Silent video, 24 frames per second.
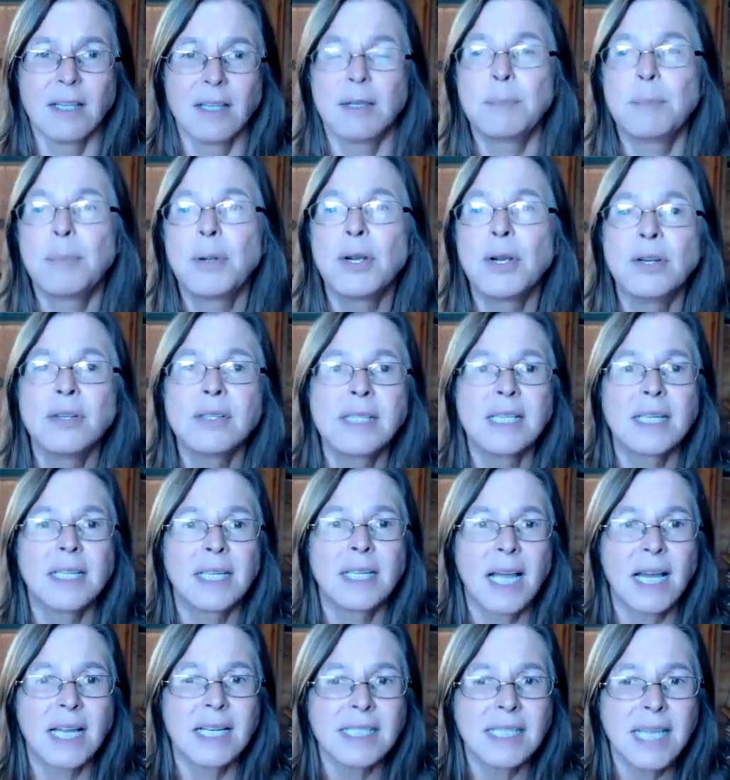The
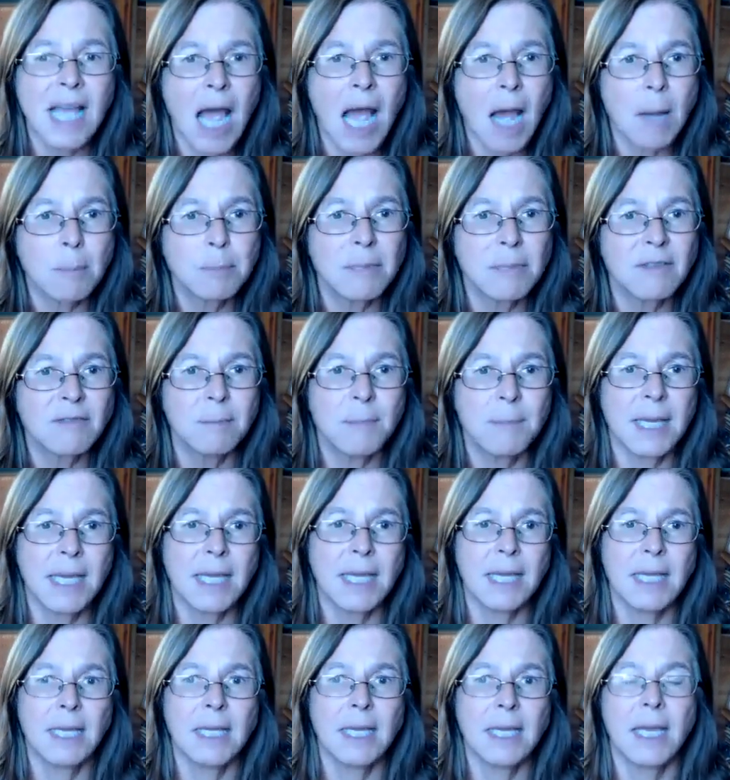person on top of
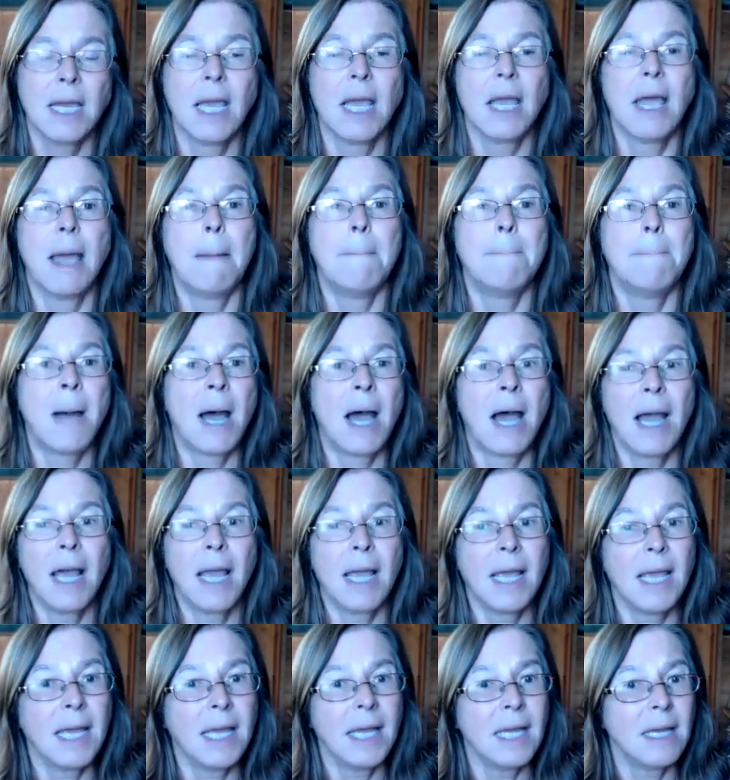me,
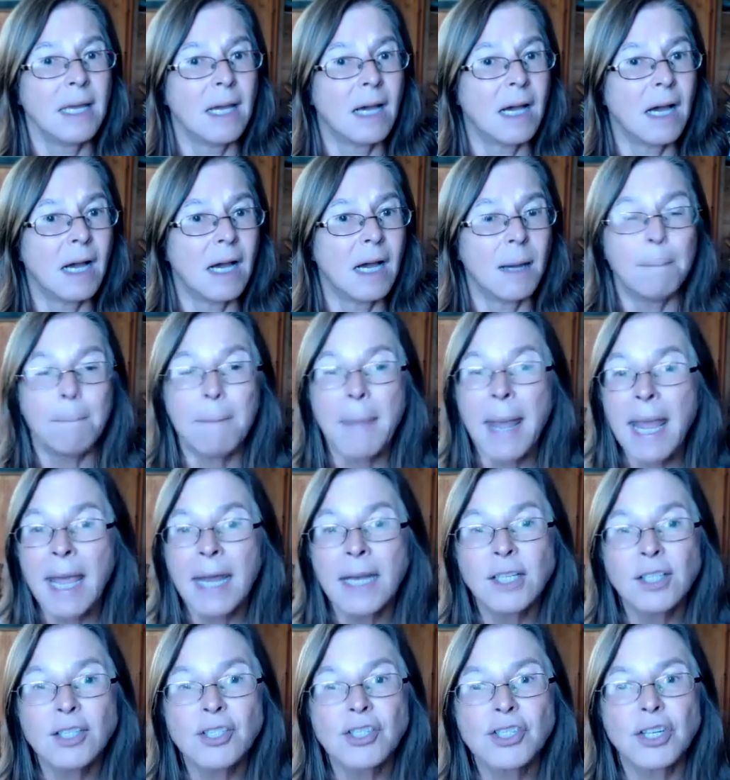my
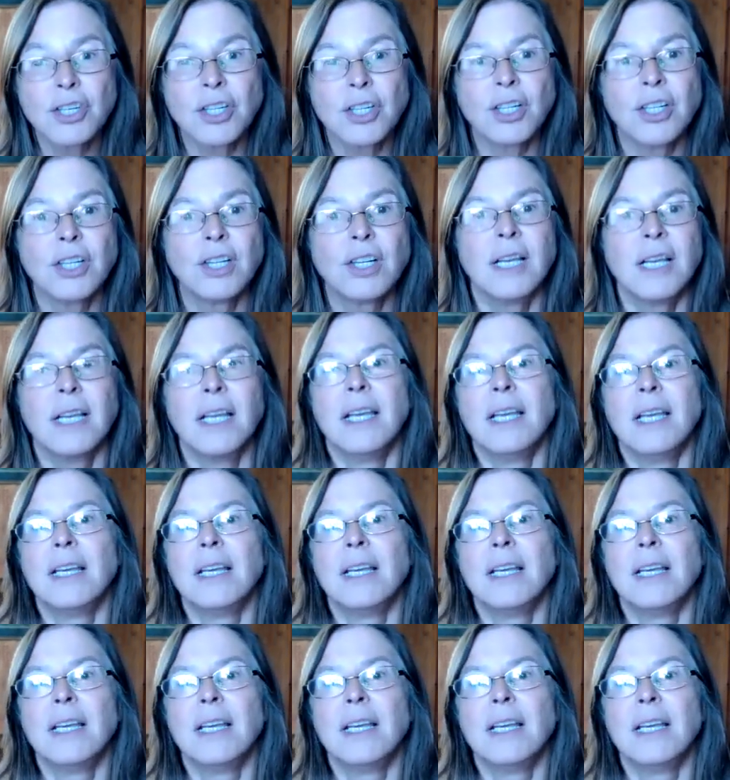manager,